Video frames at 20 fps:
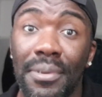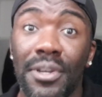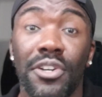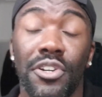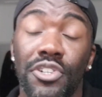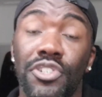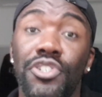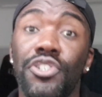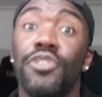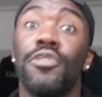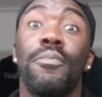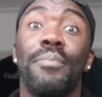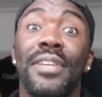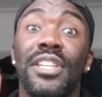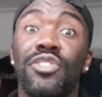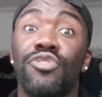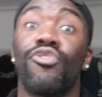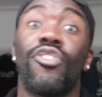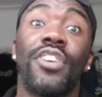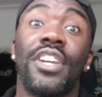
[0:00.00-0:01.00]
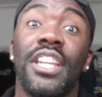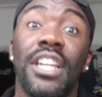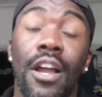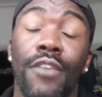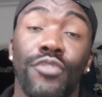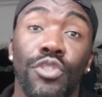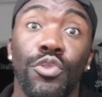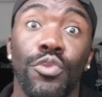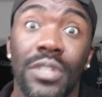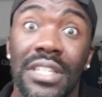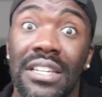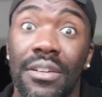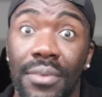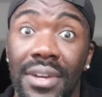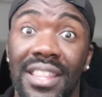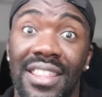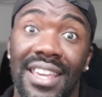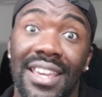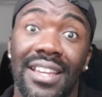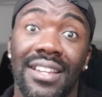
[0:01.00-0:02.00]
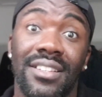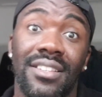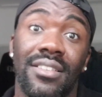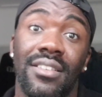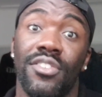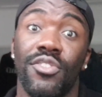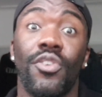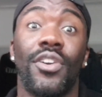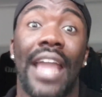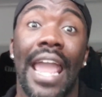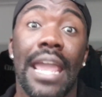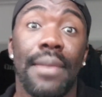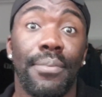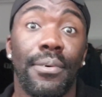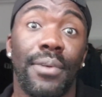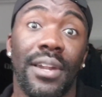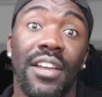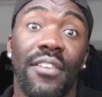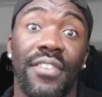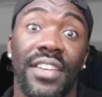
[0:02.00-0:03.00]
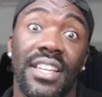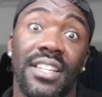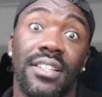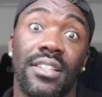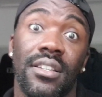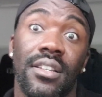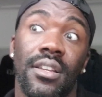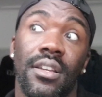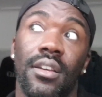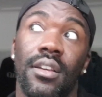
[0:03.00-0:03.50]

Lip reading: because you'll be strong enough to deal with it. You're capable of it.